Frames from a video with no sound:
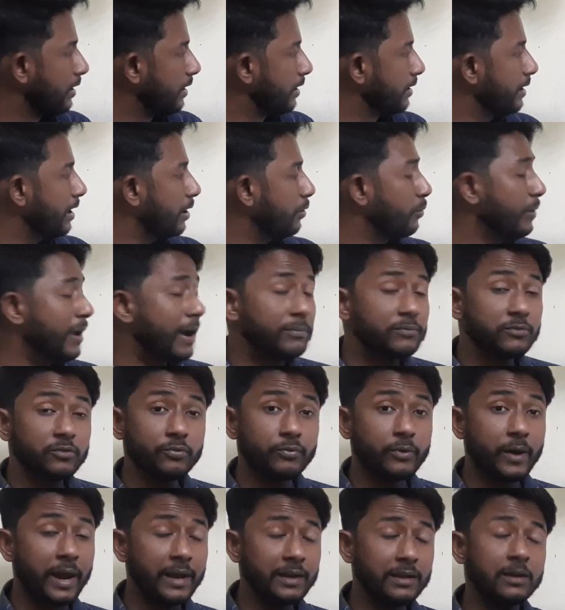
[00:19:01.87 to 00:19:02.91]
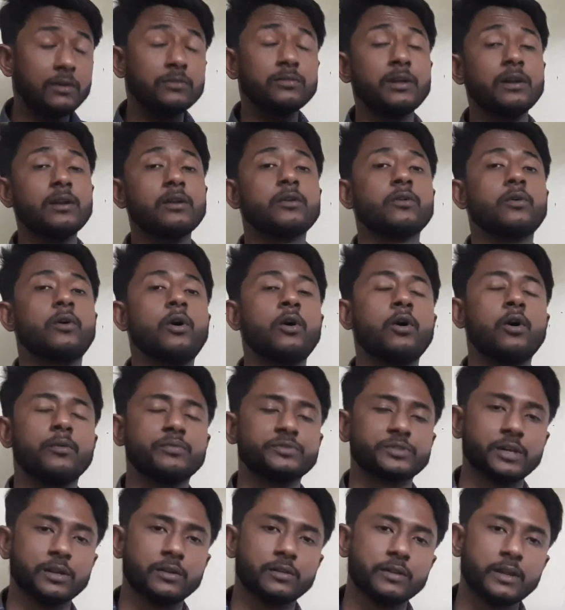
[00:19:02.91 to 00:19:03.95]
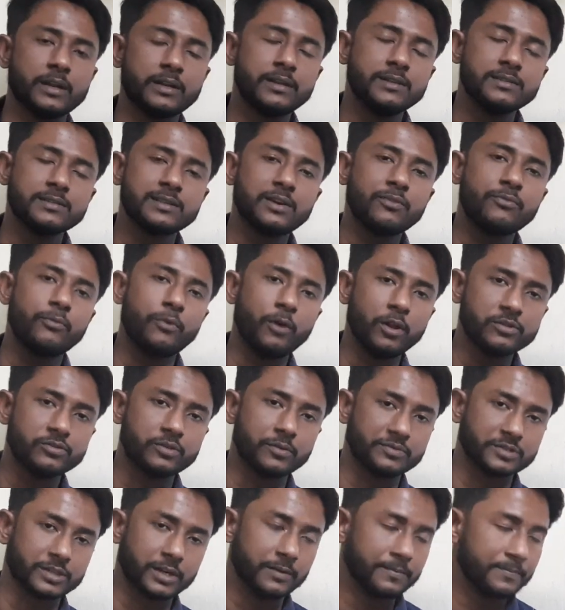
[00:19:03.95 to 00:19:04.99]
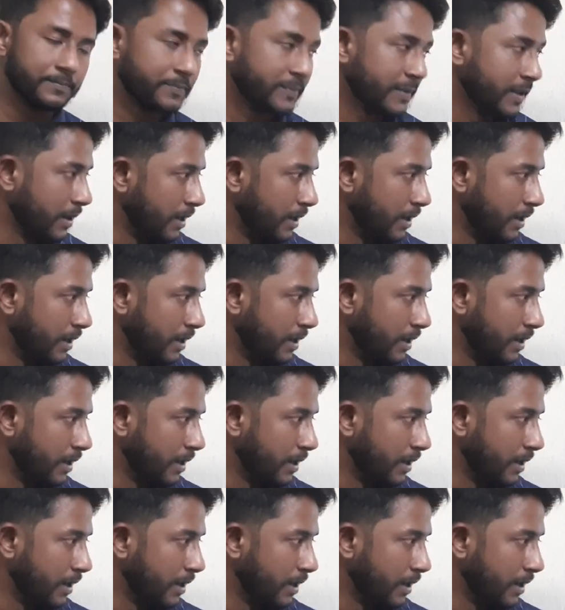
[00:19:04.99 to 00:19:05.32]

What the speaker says: Now we have to find out the wrong option, that is the false option.